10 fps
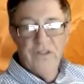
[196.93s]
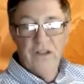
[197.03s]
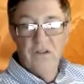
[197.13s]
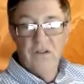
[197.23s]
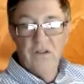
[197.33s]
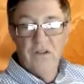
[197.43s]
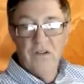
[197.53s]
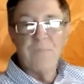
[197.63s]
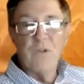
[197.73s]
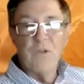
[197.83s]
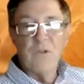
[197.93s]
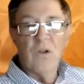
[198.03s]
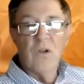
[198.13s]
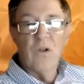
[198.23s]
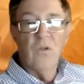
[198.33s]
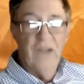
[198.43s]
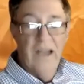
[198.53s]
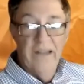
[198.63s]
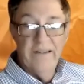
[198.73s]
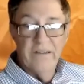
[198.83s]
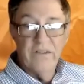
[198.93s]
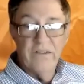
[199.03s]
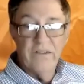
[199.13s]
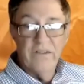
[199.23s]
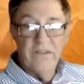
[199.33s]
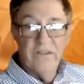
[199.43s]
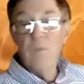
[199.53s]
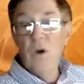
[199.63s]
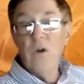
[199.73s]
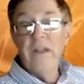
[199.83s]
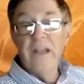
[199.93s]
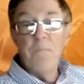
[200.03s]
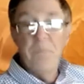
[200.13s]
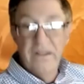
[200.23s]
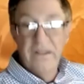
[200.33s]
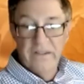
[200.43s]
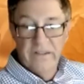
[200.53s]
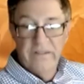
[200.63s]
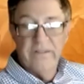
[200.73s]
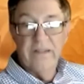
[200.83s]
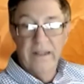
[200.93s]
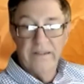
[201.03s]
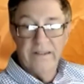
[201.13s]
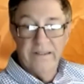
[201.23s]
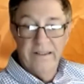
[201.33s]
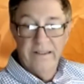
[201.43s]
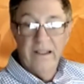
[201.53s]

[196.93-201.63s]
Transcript: They are not skeptical scientists. They are promoting a business entity.